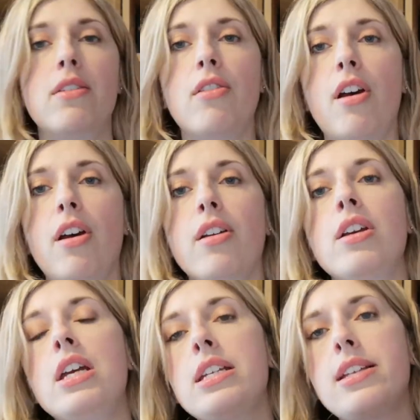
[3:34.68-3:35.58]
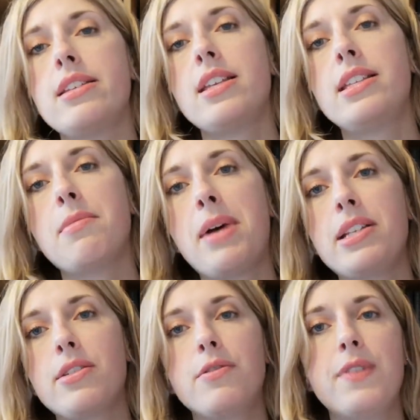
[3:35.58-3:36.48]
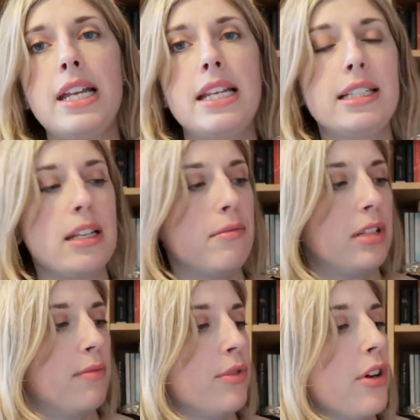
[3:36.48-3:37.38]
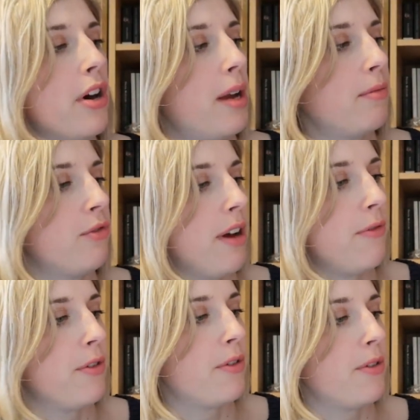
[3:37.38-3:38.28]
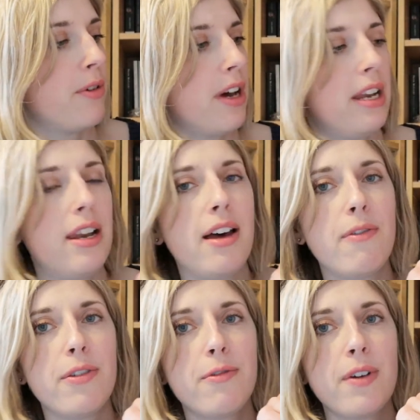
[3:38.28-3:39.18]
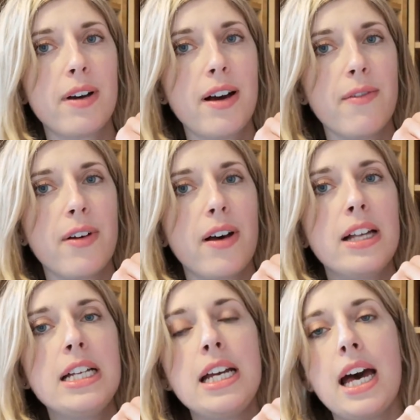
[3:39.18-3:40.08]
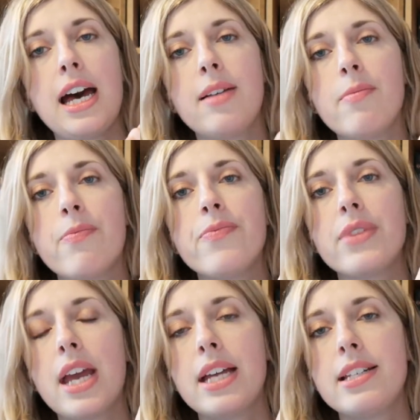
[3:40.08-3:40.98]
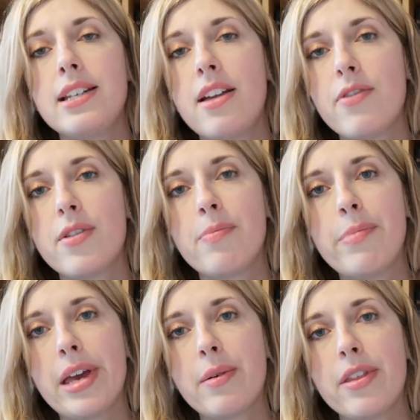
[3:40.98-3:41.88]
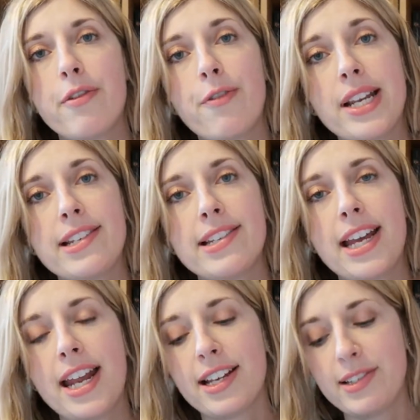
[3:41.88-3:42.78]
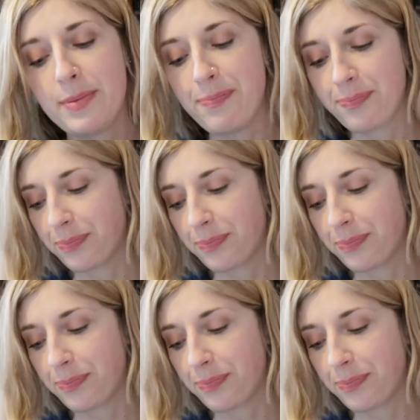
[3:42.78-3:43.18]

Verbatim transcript: So, so there's some magical realism, some time travel. I love the front cover, um, and another book with a French connection.